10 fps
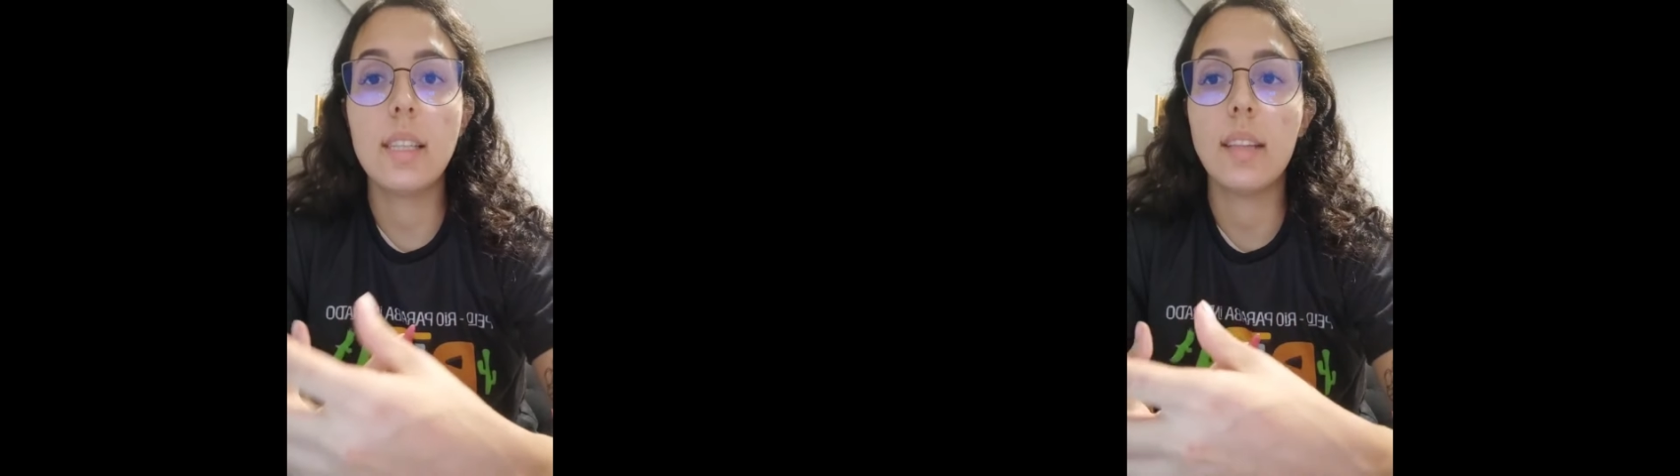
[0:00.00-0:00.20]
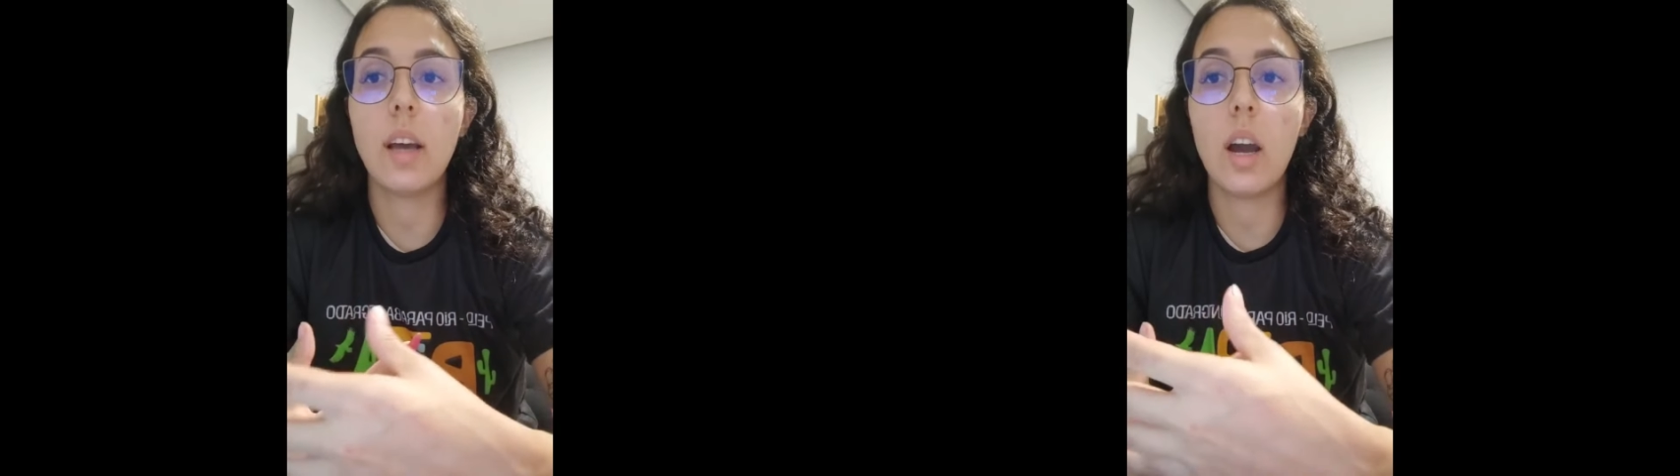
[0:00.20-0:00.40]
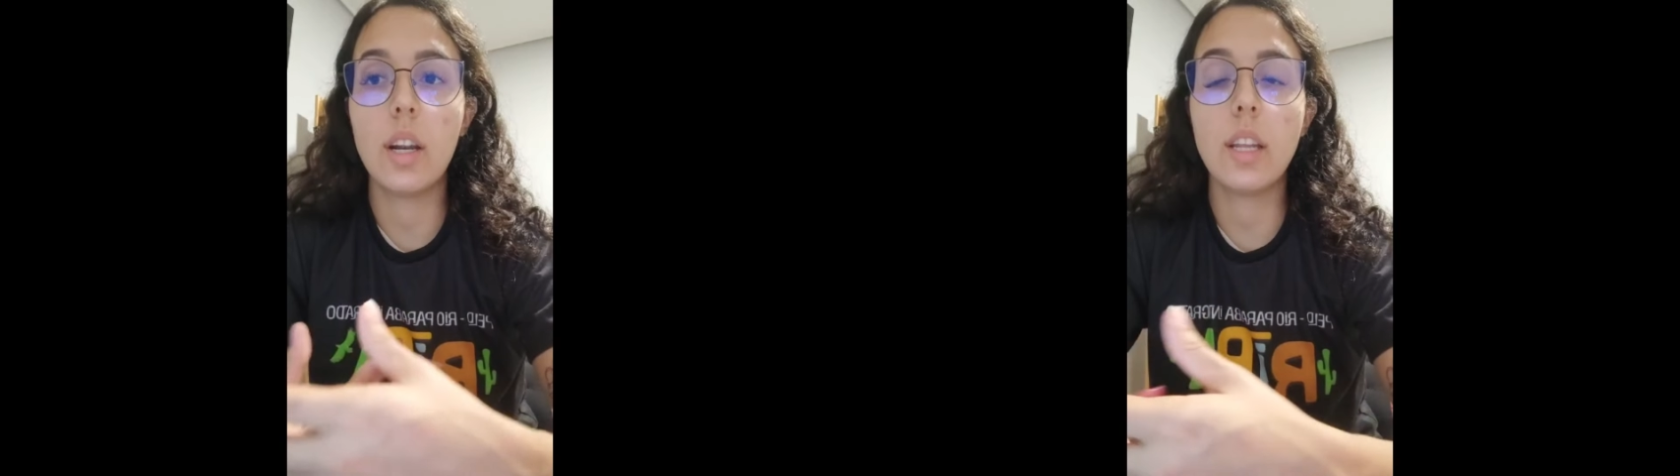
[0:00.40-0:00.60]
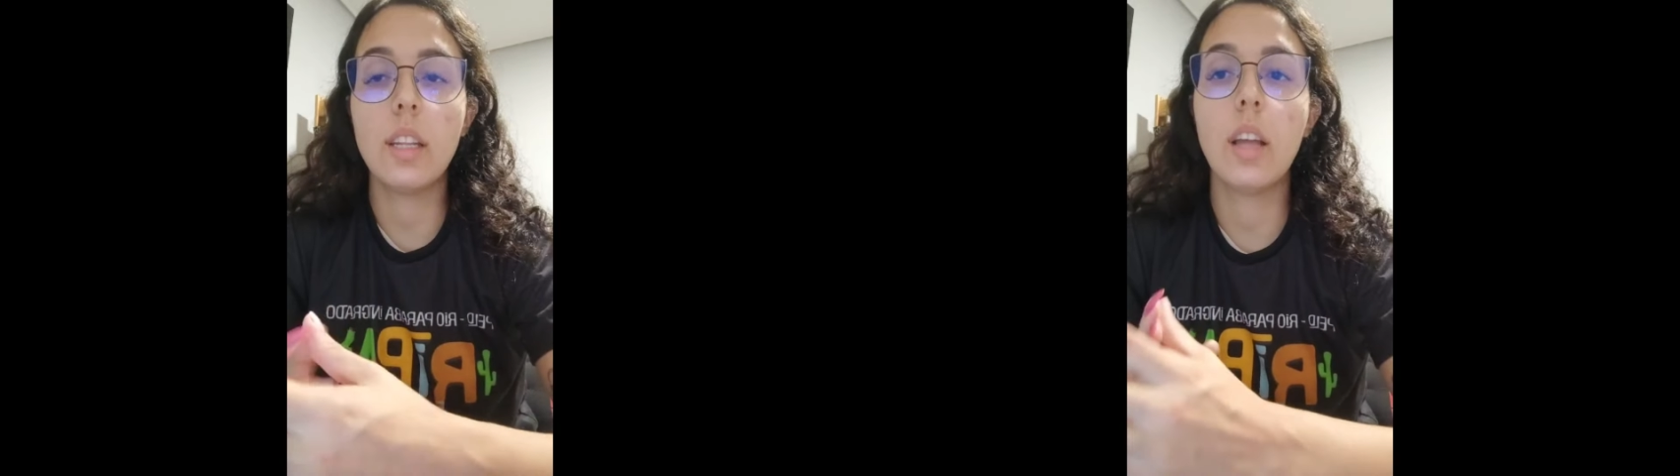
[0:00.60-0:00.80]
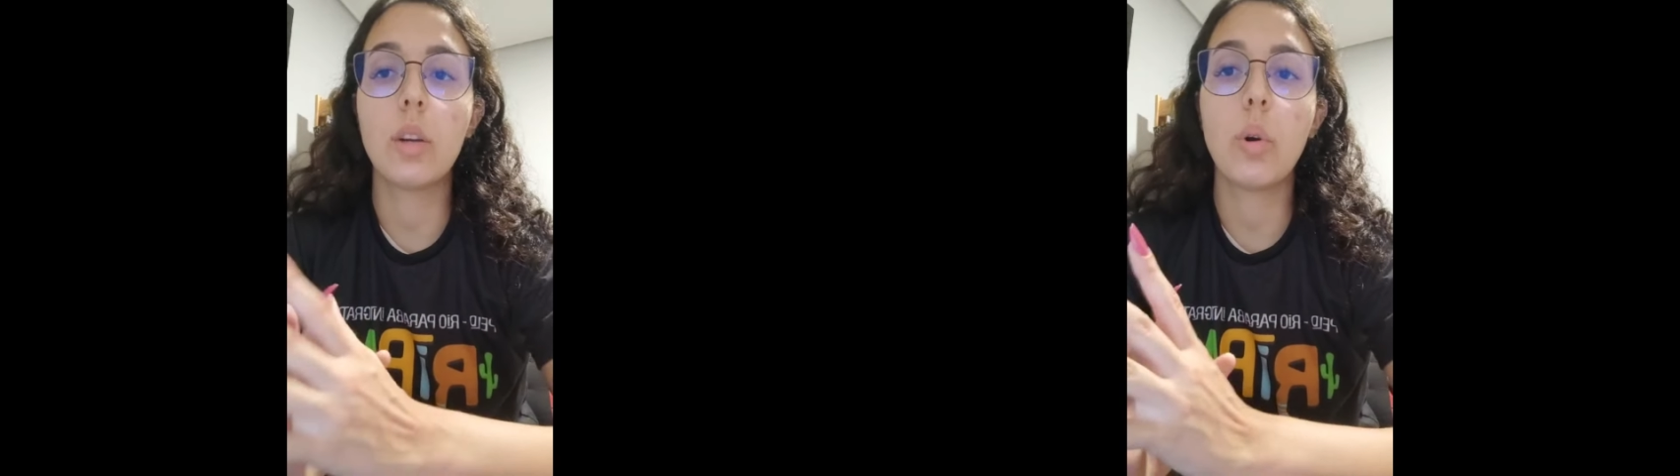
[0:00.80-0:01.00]
that are
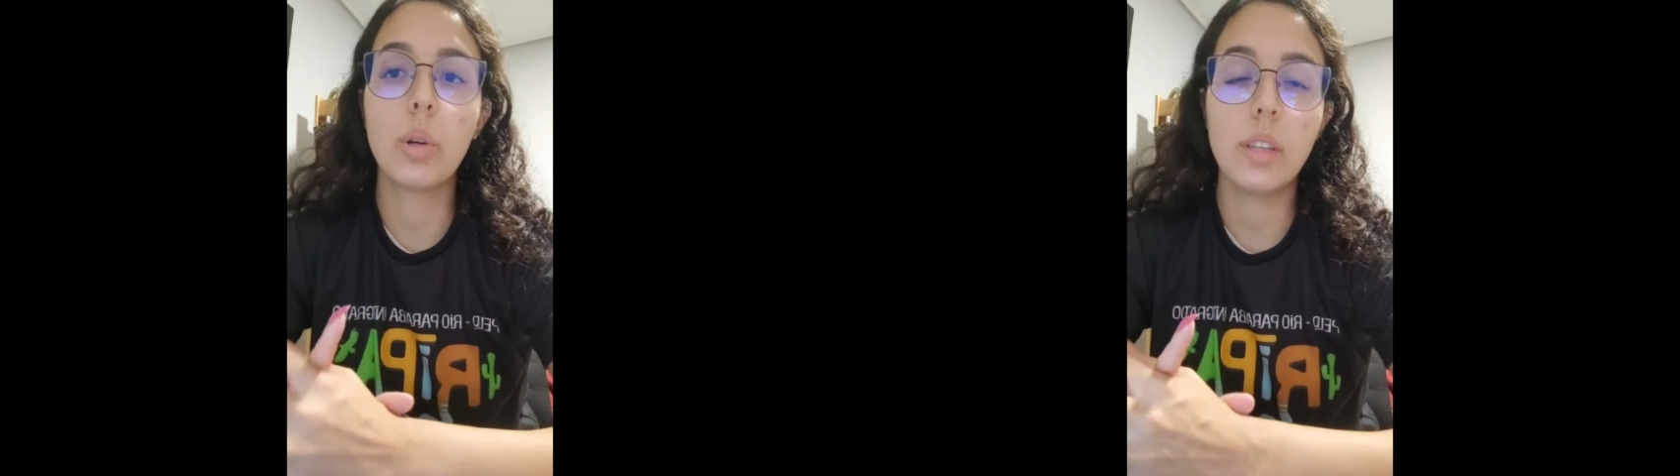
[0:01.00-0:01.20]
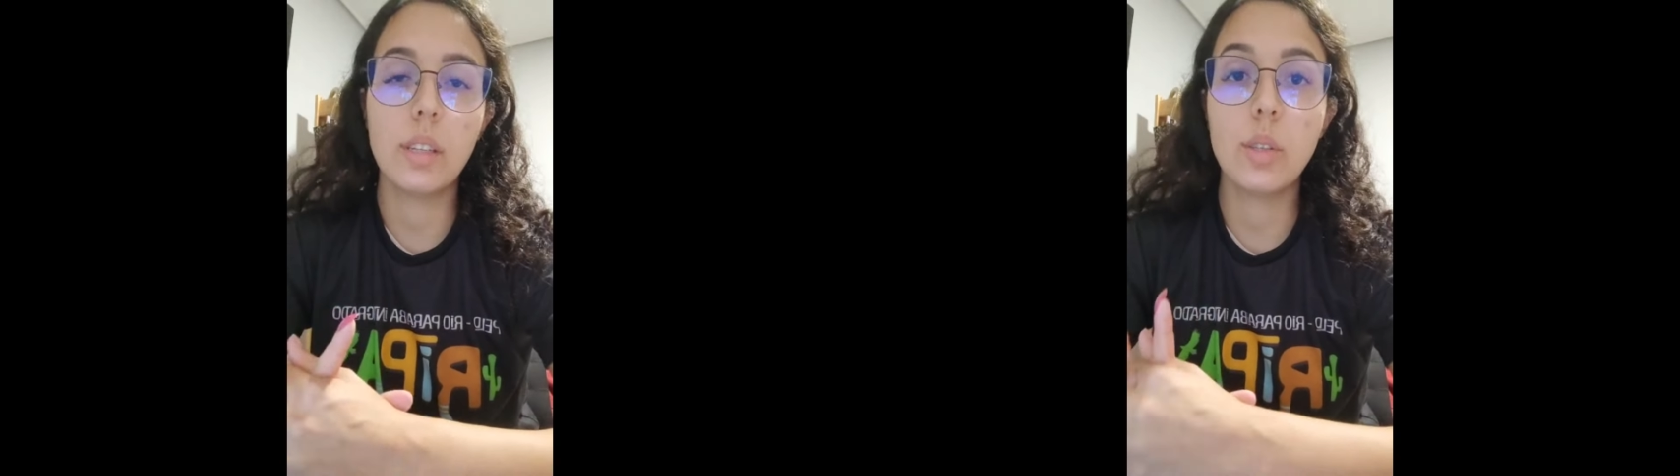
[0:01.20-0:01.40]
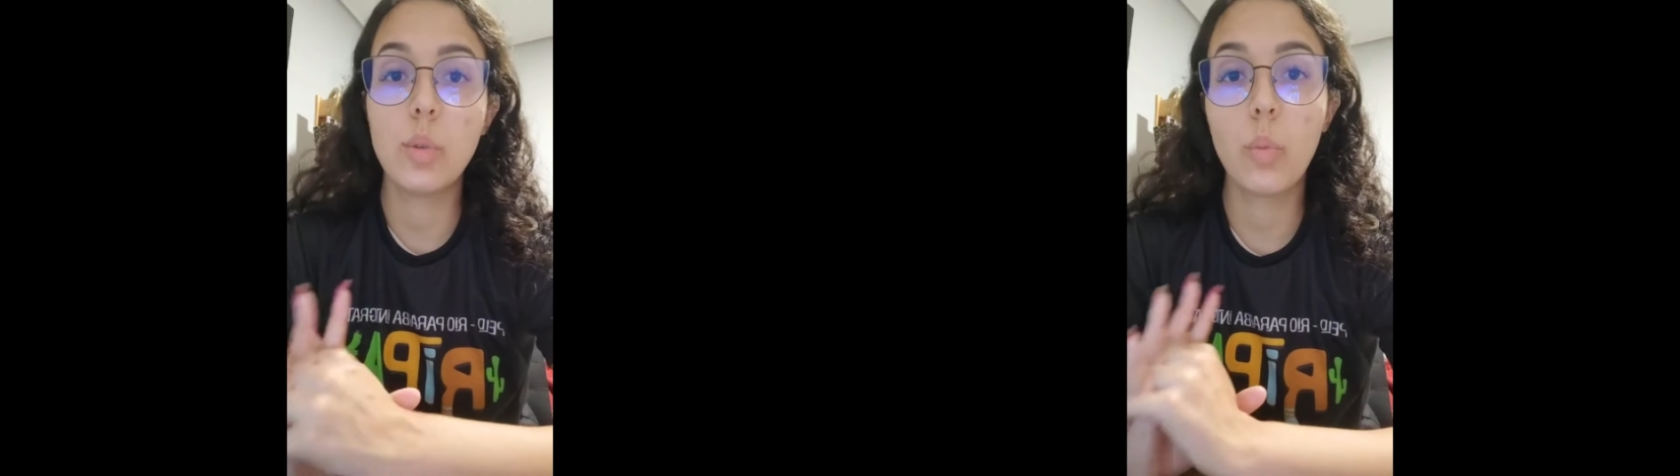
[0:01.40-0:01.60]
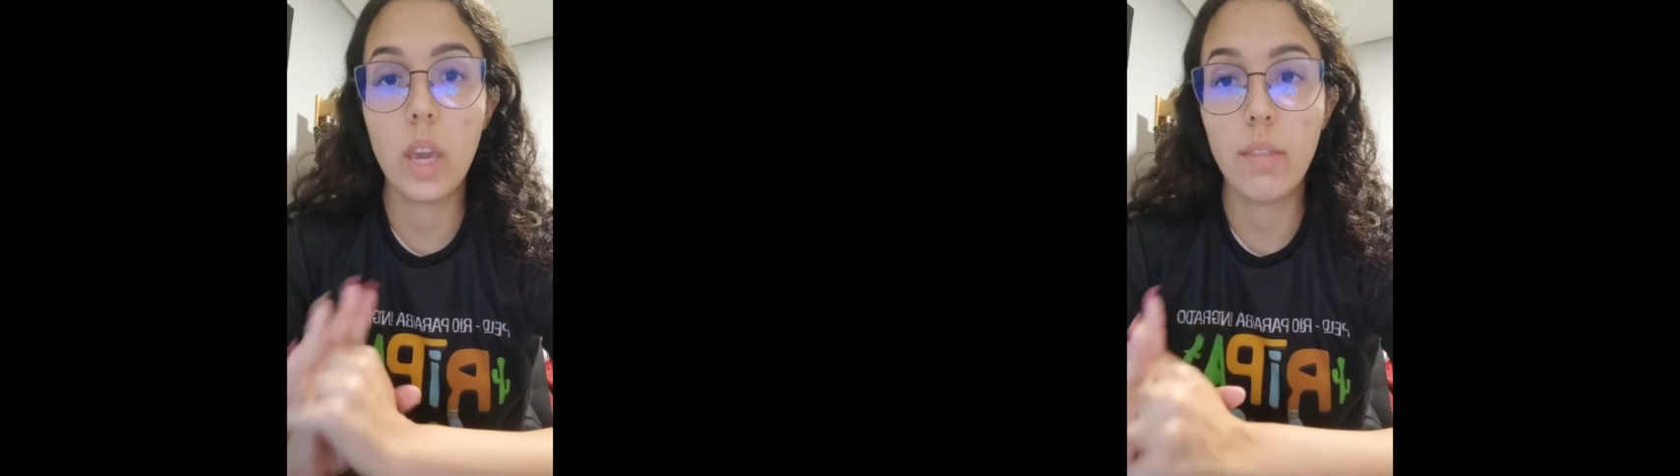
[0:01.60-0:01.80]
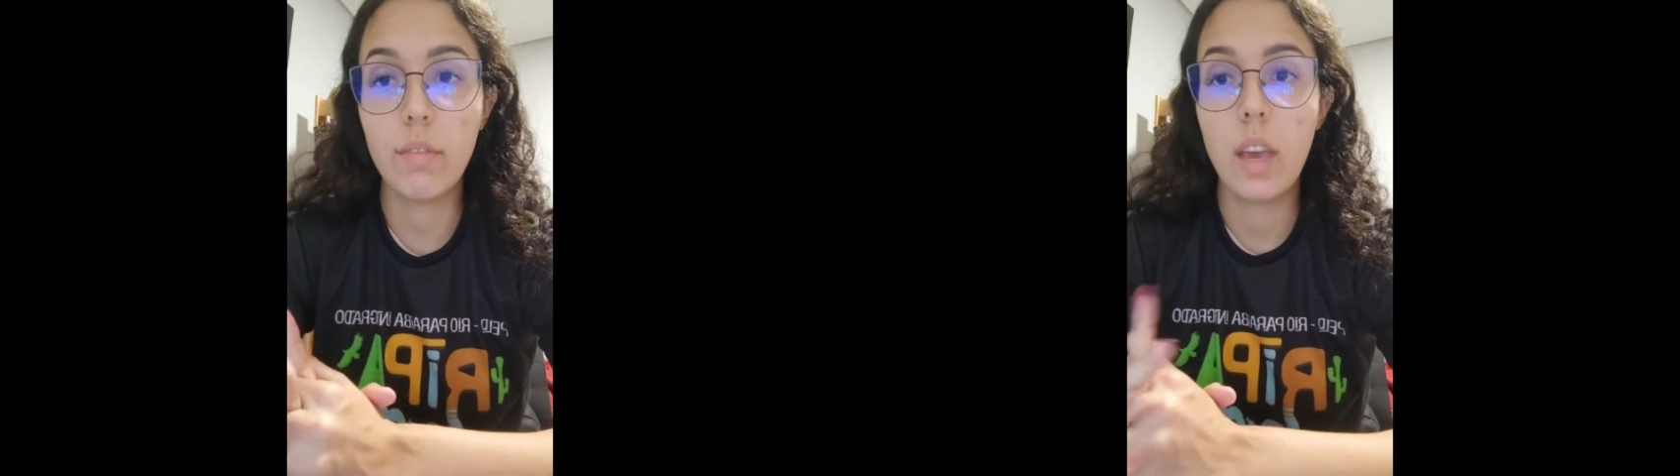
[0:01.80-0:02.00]
in accordance
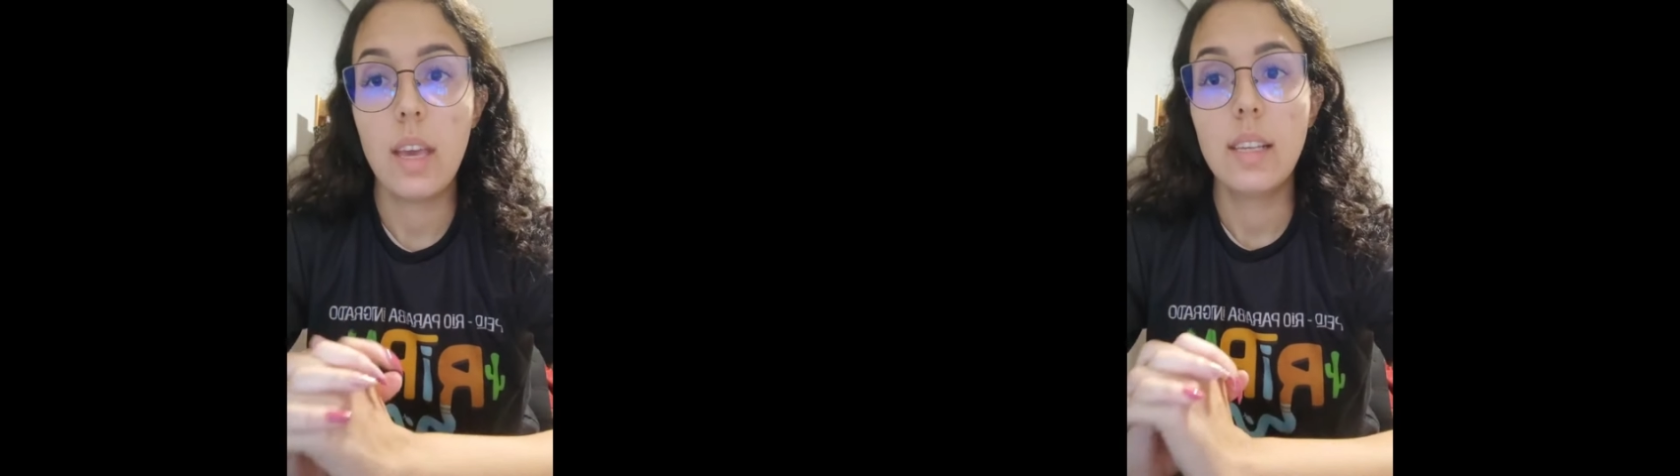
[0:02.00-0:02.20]
with